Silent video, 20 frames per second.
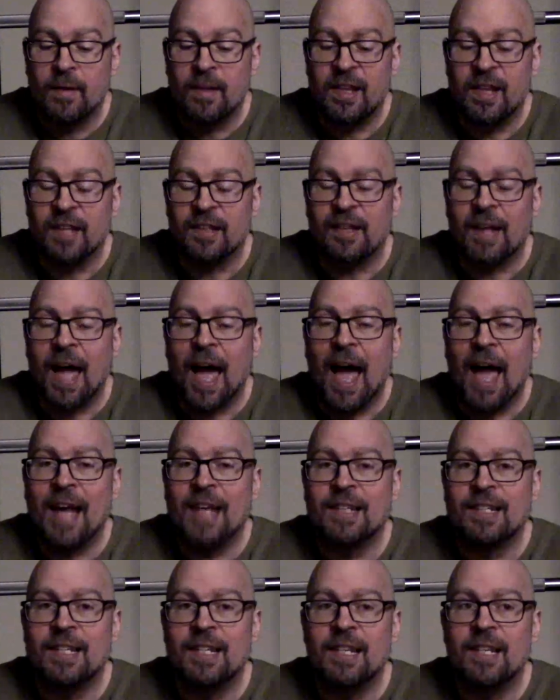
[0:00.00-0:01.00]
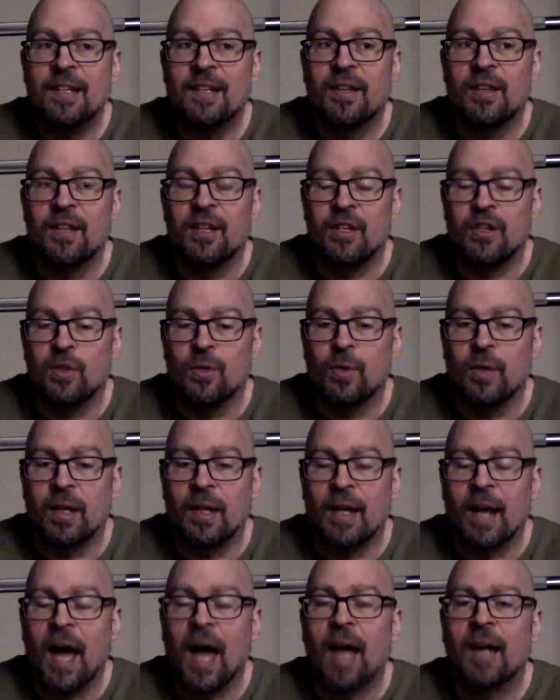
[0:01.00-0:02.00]
this idea that you
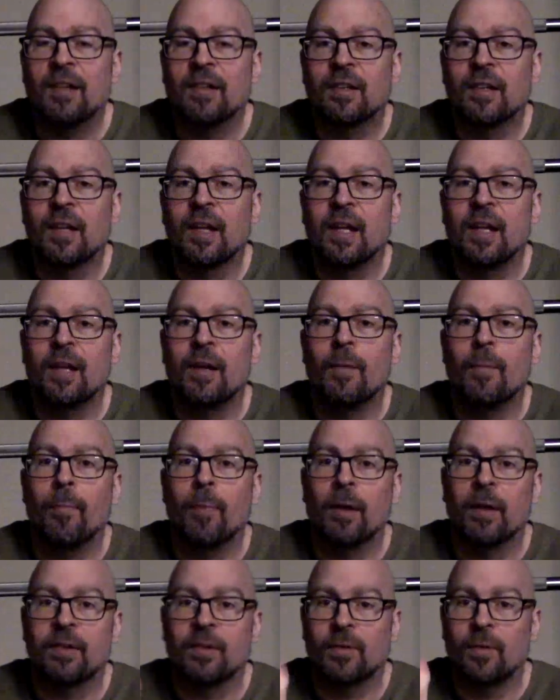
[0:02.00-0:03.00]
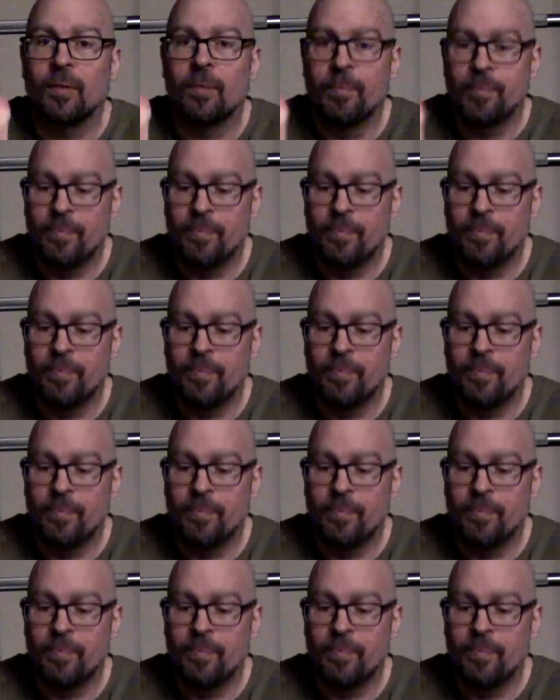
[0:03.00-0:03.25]
can isolate a muscle